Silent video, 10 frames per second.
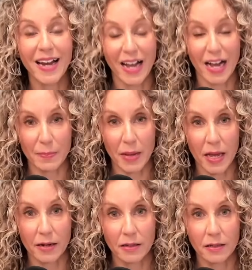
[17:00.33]

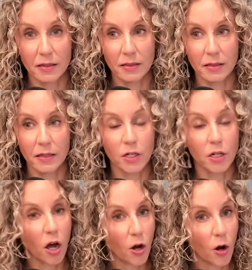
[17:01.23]
happen,
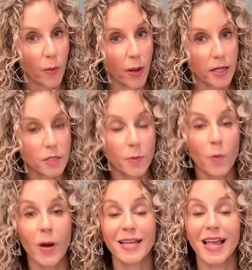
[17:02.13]
not always, but
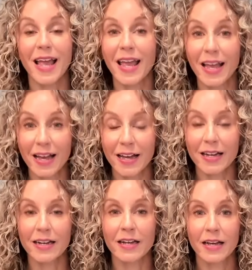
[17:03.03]
what
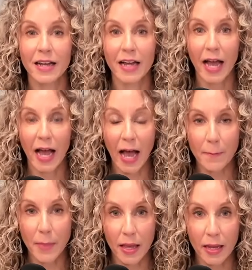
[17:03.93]
can
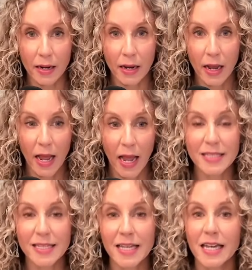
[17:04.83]
happen
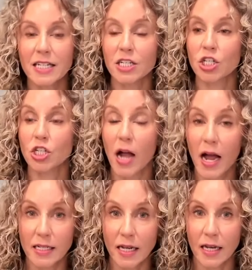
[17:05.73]
is they get
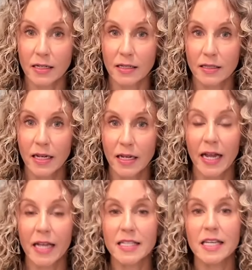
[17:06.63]
distracted.
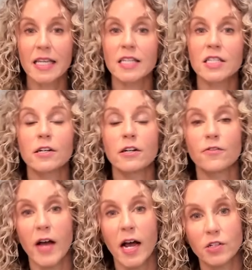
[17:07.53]
It's easier
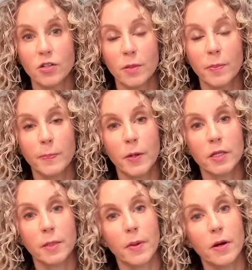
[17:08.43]
and faster to
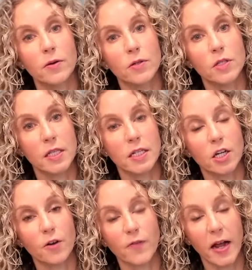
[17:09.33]
burn the boats than
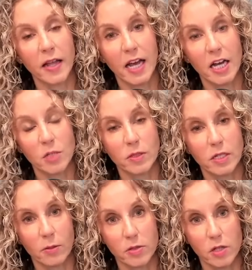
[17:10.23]
to go find the expert
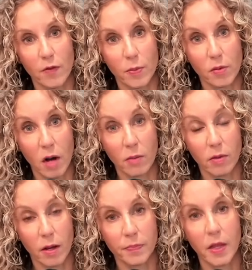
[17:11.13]
to help solve the
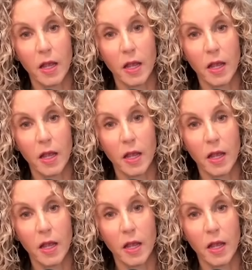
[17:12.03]
problem.